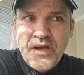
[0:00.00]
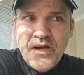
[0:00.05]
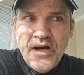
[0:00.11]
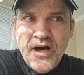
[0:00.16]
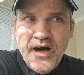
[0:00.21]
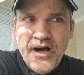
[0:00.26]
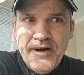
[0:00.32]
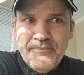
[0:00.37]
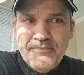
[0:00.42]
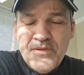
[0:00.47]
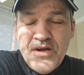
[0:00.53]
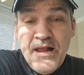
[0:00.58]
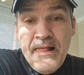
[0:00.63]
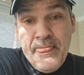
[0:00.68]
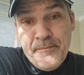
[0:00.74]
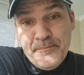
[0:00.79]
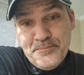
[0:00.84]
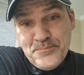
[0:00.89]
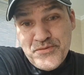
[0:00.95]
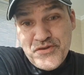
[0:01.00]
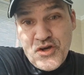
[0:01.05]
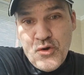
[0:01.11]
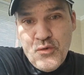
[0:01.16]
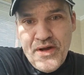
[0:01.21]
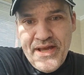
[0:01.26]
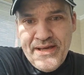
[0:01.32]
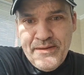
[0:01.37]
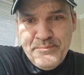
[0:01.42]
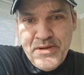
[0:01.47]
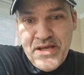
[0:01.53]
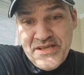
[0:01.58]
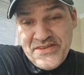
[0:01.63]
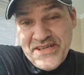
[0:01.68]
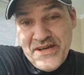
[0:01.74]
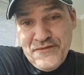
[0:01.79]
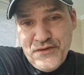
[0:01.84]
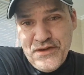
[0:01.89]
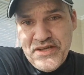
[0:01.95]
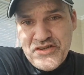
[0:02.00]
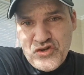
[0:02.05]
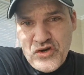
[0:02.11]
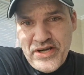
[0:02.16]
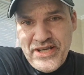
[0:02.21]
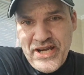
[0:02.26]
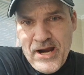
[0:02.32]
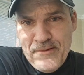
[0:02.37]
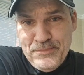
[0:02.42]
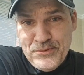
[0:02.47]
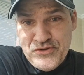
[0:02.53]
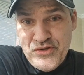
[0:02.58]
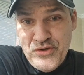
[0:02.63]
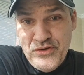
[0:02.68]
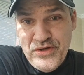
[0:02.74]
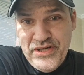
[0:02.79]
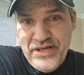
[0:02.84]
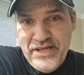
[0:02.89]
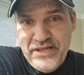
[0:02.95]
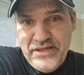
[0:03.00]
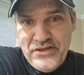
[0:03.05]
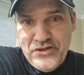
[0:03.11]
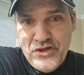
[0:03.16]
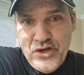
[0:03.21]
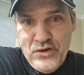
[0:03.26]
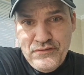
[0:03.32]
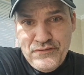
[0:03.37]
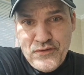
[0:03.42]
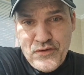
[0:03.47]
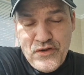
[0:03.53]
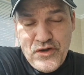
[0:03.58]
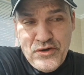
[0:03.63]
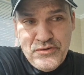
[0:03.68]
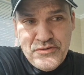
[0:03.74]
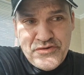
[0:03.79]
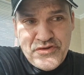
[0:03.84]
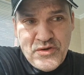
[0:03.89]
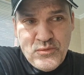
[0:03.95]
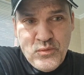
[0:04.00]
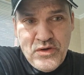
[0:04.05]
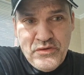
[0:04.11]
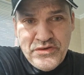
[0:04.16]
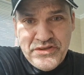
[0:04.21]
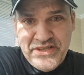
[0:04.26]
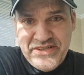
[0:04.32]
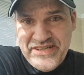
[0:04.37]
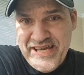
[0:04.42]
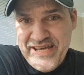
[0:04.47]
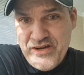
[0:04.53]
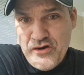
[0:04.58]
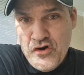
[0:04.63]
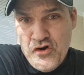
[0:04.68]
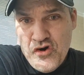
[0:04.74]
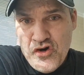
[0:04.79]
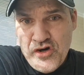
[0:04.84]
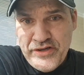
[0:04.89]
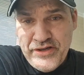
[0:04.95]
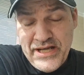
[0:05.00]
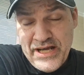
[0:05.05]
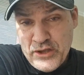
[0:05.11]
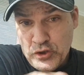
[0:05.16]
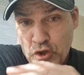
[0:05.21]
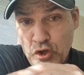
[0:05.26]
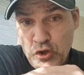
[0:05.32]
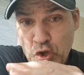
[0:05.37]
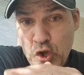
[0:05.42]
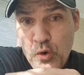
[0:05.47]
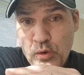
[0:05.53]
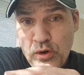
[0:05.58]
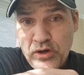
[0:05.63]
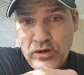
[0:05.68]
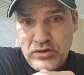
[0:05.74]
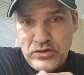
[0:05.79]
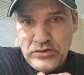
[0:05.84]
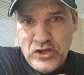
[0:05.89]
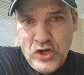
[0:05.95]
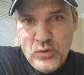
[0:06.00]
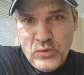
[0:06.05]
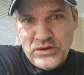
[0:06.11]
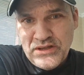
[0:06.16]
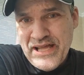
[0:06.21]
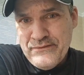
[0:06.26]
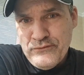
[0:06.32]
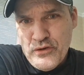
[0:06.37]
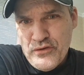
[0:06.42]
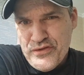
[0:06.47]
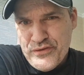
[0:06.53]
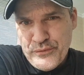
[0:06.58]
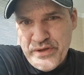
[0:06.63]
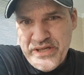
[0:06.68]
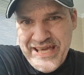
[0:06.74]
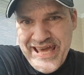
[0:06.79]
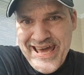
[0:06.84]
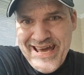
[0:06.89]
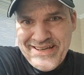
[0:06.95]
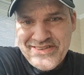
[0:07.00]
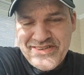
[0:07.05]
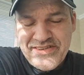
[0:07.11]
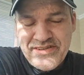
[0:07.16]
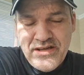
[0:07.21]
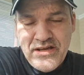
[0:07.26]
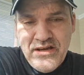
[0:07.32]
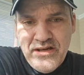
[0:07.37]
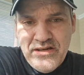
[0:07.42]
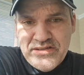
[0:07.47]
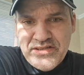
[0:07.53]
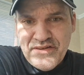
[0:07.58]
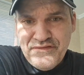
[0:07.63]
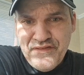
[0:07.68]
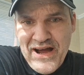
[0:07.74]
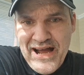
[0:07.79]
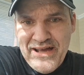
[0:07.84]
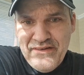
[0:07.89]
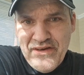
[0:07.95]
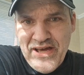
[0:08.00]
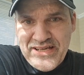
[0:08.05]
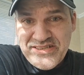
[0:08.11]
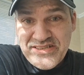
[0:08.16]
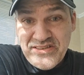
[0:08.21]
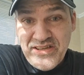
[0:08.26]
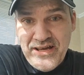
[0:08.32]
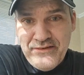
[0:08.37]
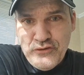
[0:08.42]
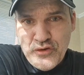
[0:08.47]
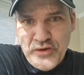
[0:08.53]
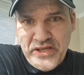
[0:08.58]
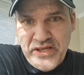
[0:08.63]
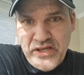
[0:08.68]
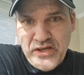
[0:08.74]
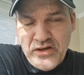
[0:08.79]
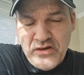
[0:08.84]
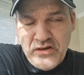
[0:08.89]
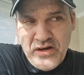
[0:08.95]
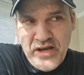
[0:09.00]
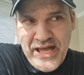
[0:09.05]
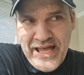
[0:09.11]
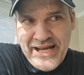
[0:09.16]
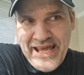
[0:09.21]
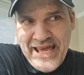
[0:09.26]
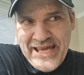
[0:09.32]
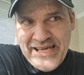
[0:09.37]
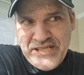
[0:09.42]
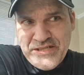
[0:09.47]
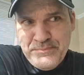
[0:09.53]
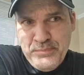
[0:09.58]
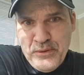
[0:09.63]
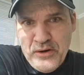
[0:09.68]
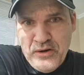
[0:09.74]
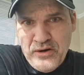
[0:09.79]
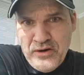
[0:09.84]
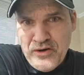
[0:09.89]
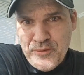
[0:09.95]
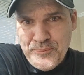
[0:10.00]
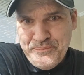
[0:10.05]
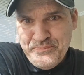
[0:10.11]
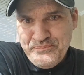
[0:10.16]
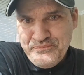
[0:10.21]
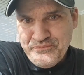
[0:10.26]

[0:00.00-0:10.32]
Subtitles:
So it definitely a trading opportunity, for those willing to take on a lower level 3x to 5x level here at HBAR.